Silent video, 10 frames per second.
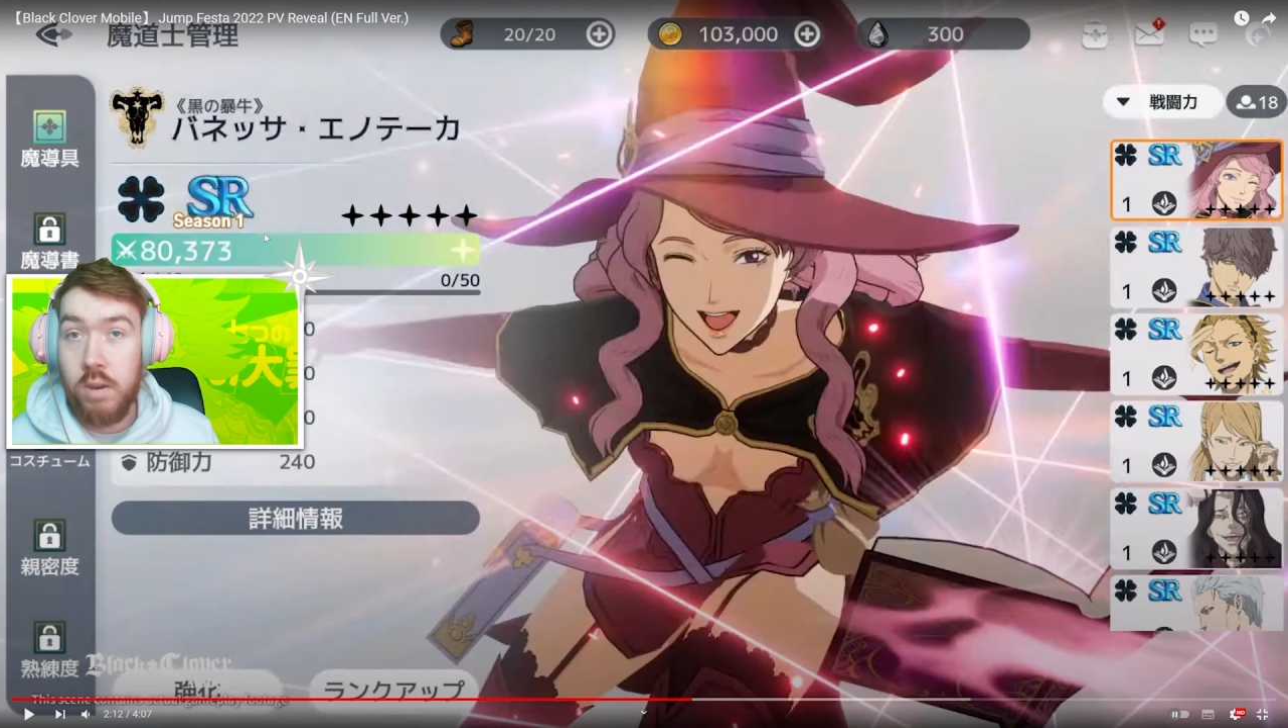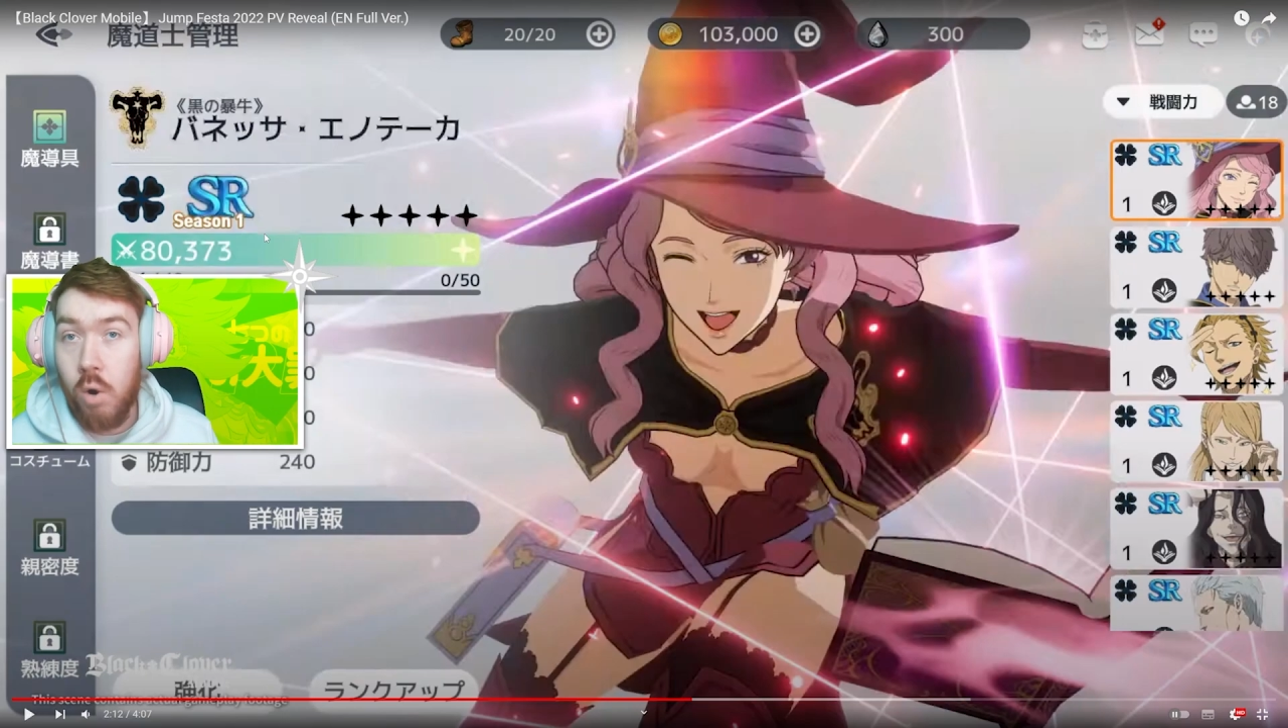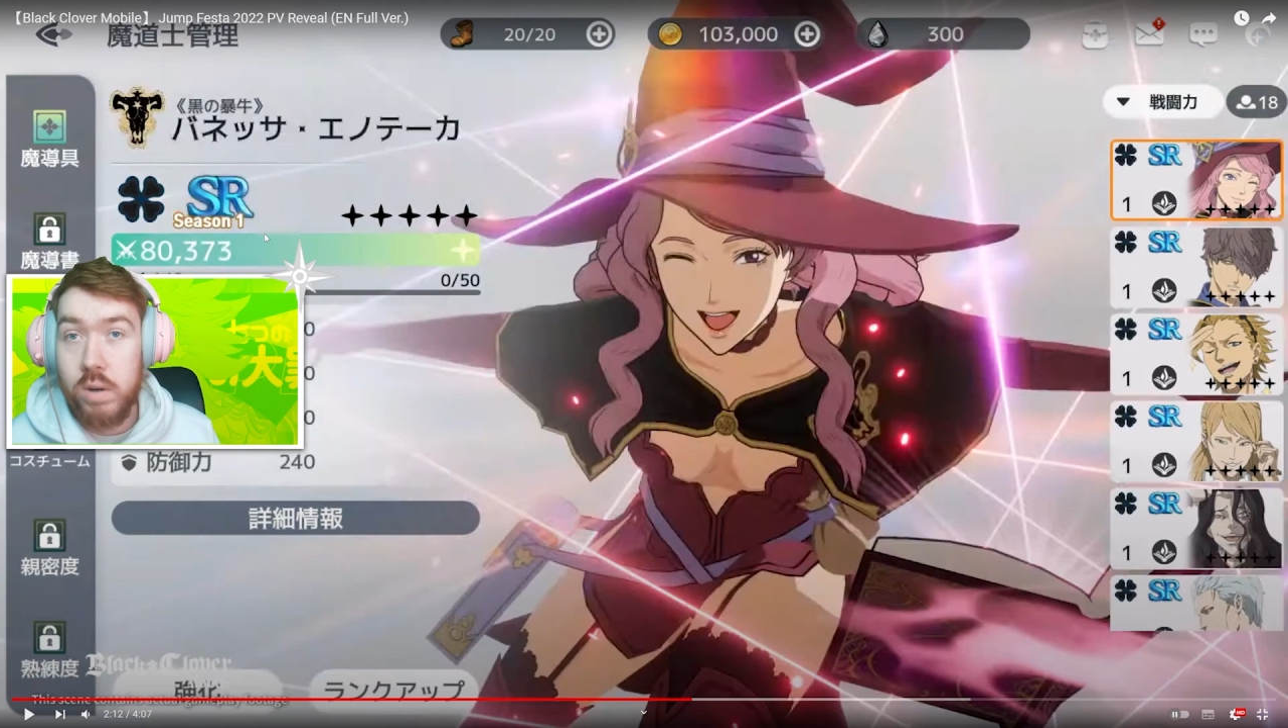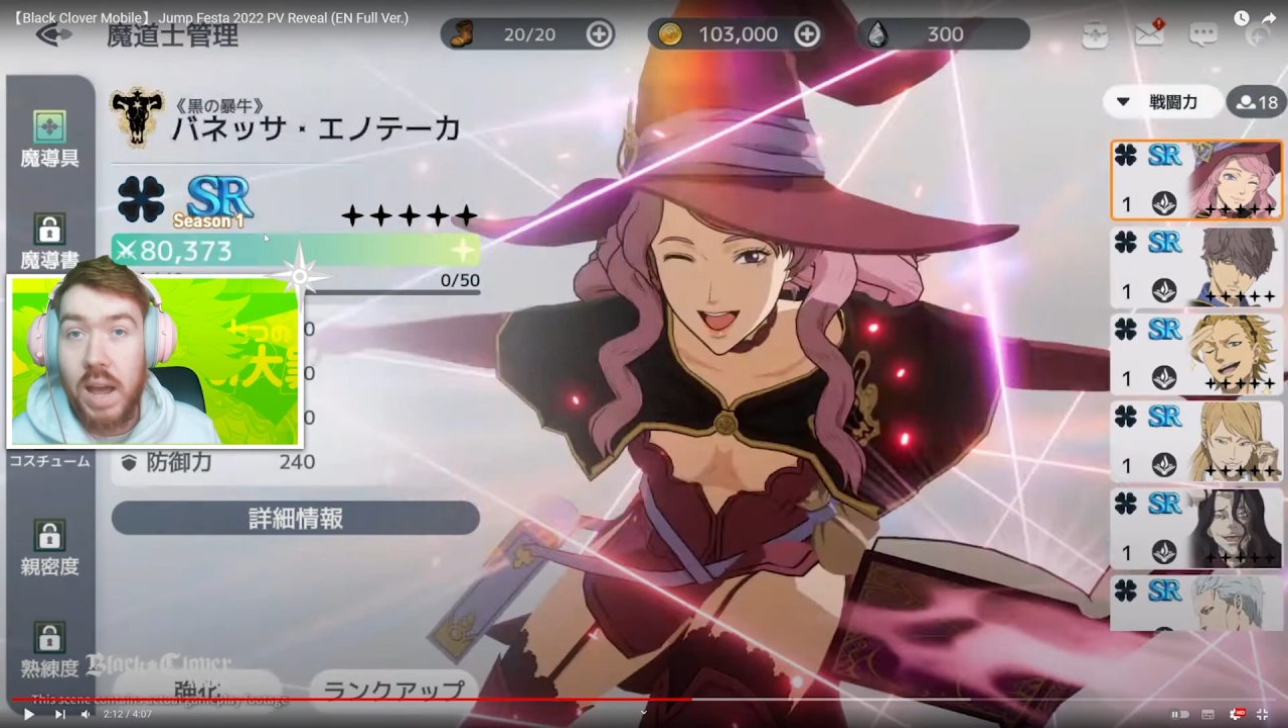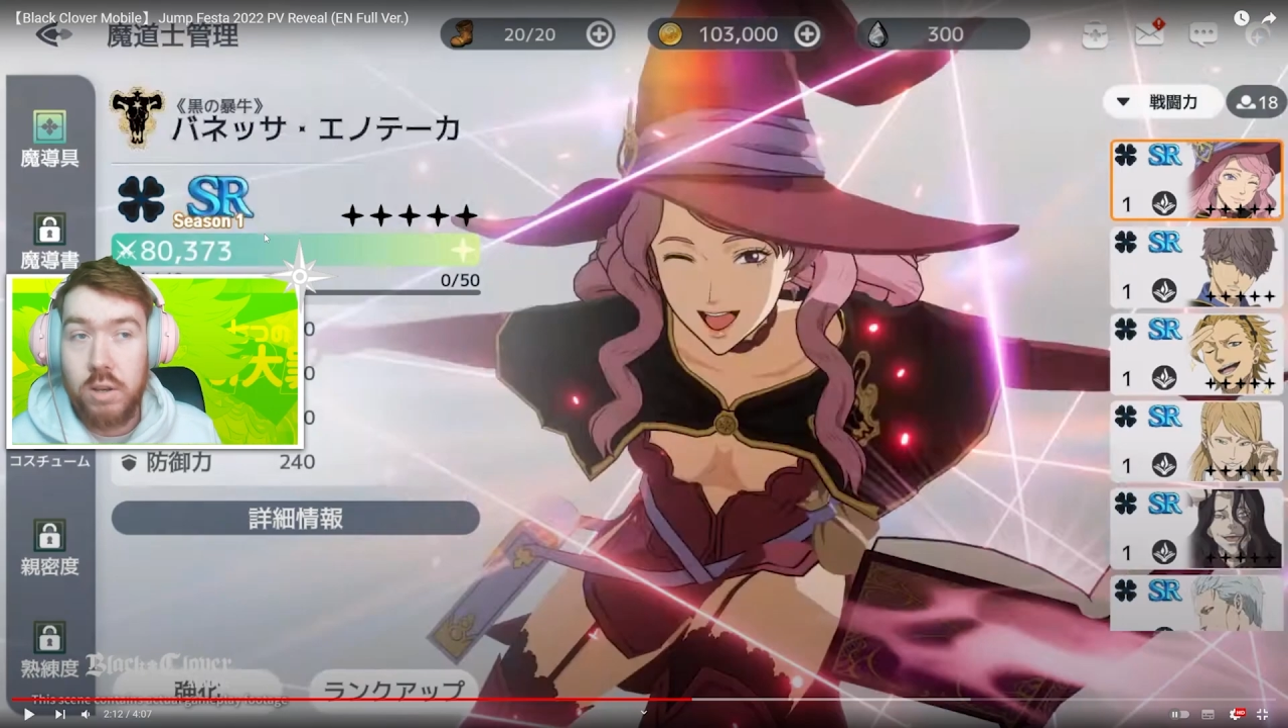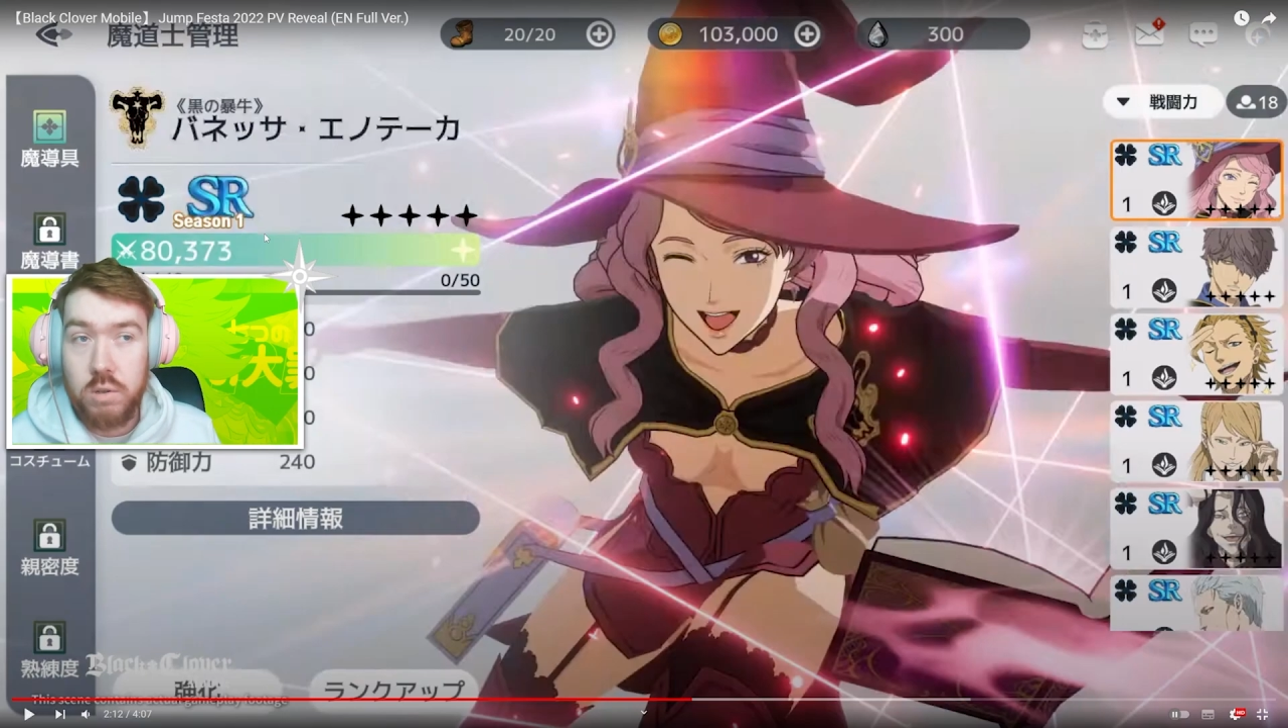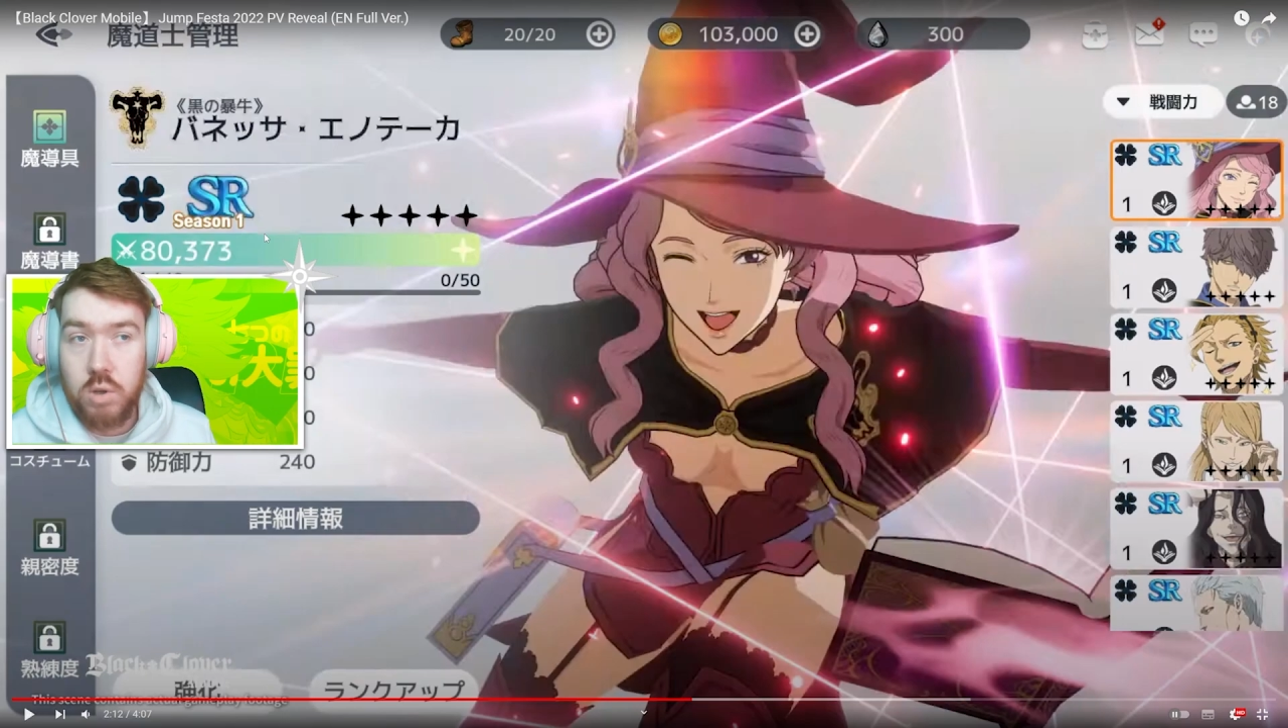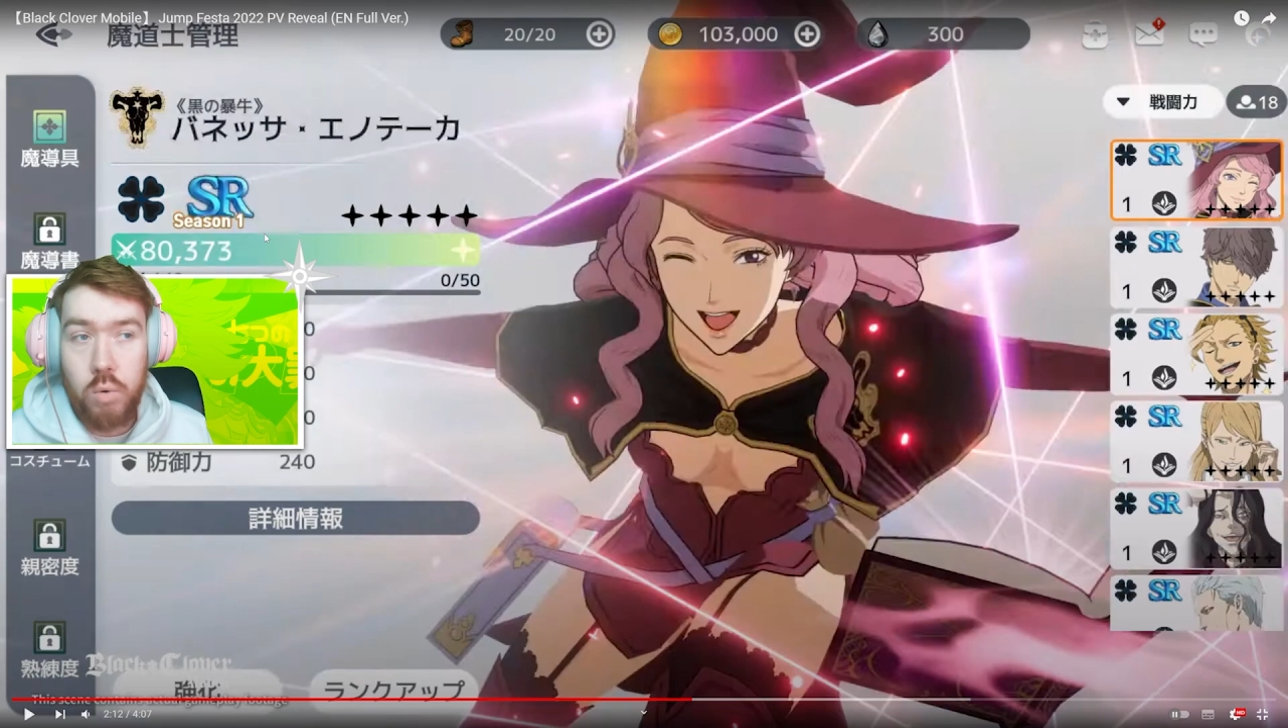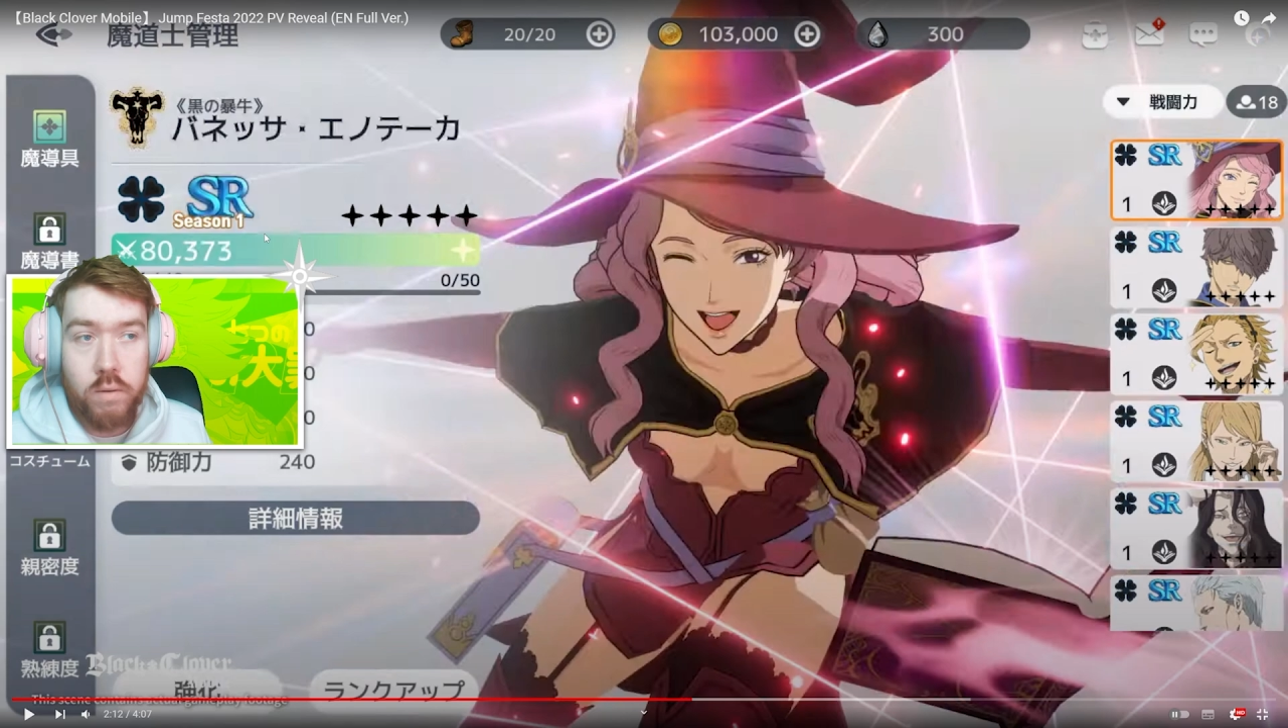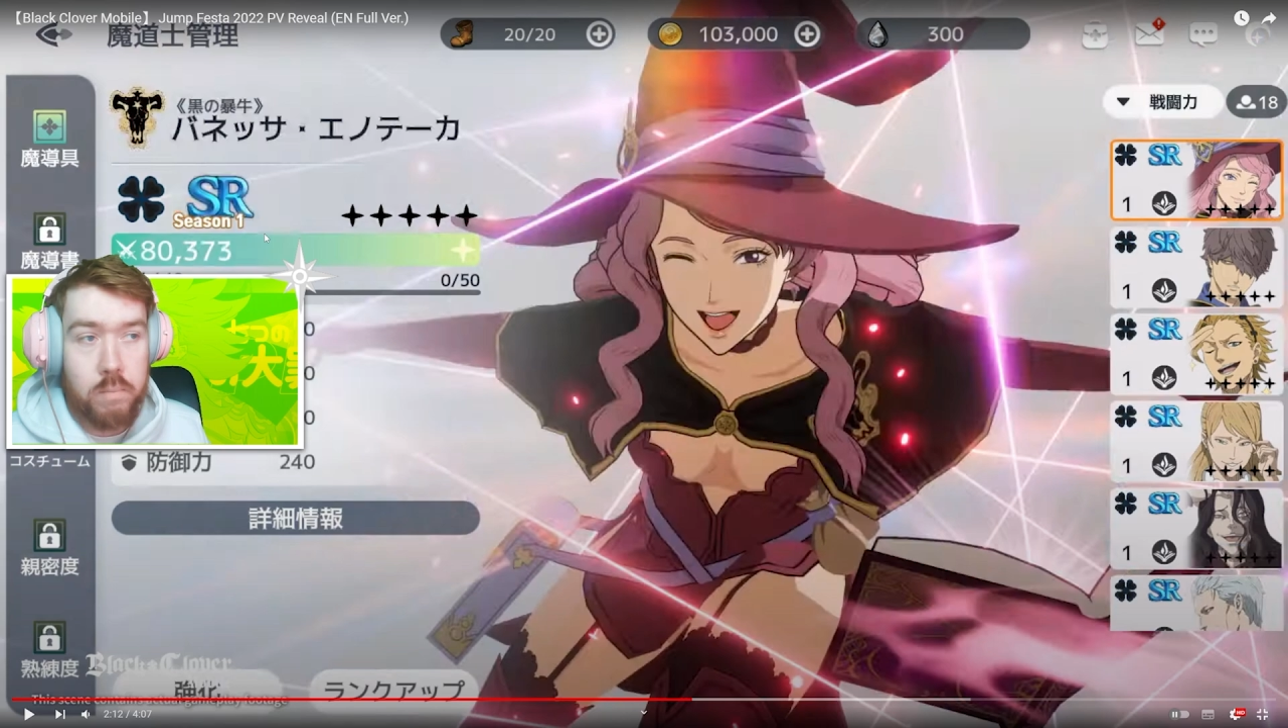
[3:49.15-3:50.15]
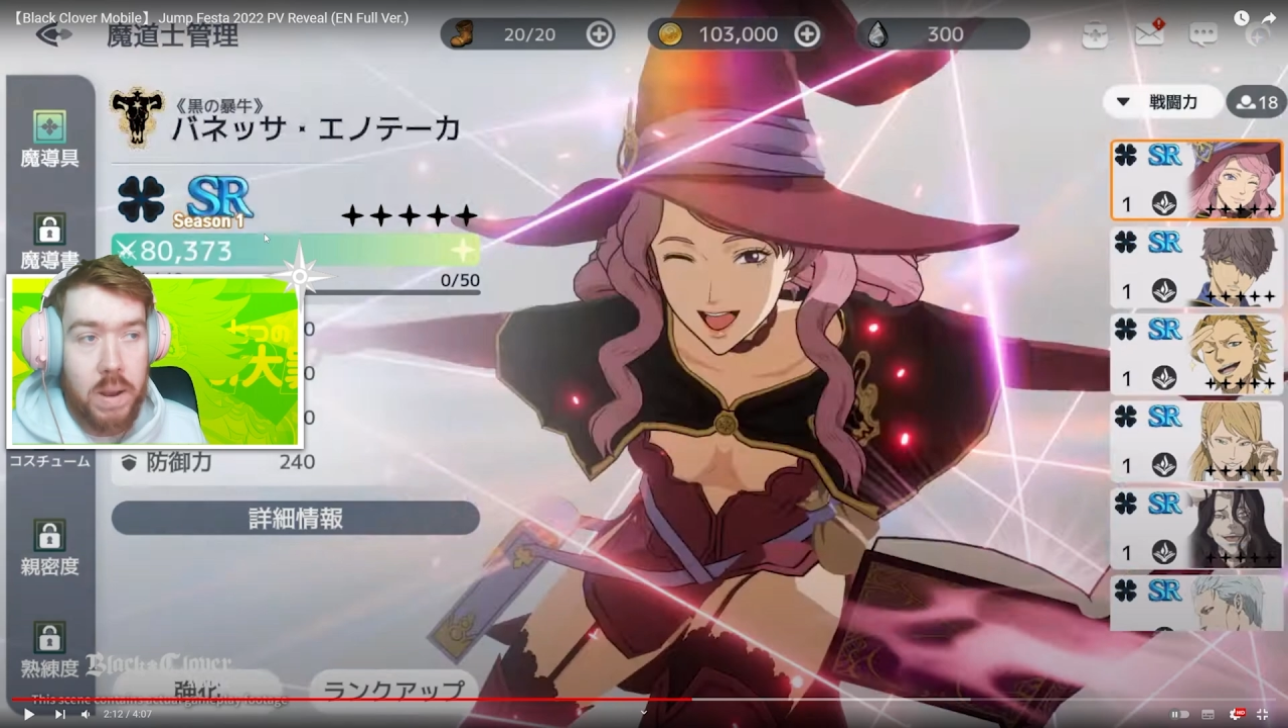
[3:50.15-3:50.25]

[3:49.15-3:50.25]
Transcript: know that's the story of